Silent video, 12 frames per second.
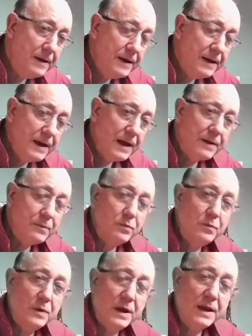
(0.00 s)
and
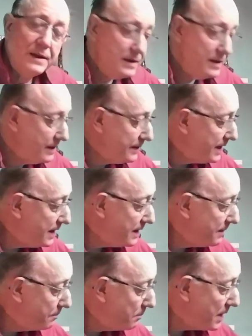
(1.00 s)
they are
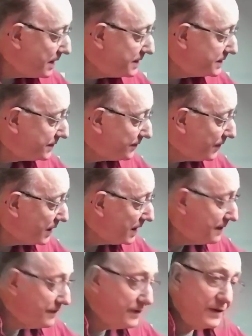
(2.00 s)

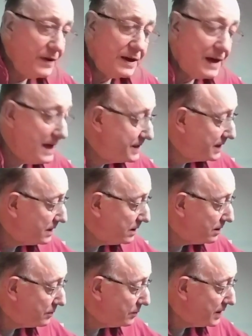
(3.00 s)
-5
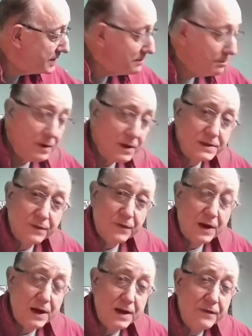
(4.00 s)
anti-clockwise and
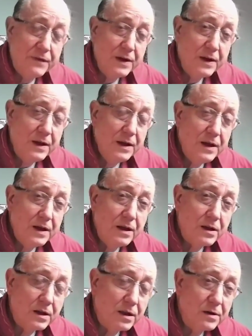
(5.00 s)
+5
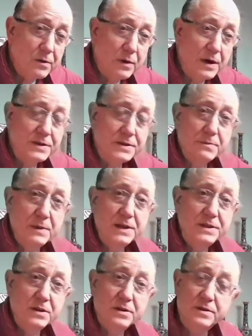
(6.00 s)
clockwise. It means you
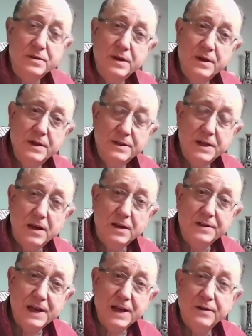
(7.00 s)
can dial
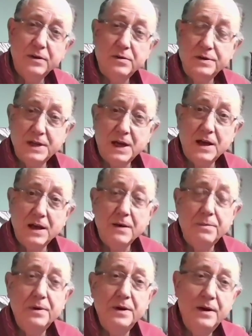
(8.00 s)
down or dial up
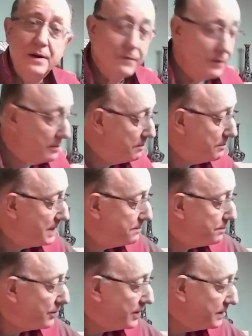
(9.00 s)
from a
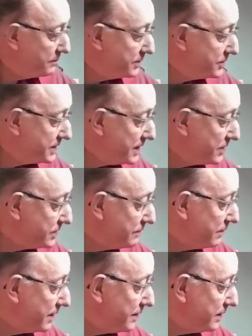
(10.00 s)
midpoint, which is actually
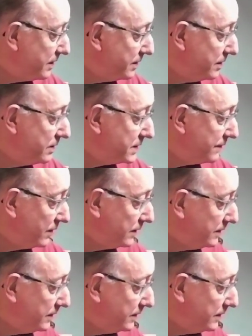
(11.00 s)
rather useful.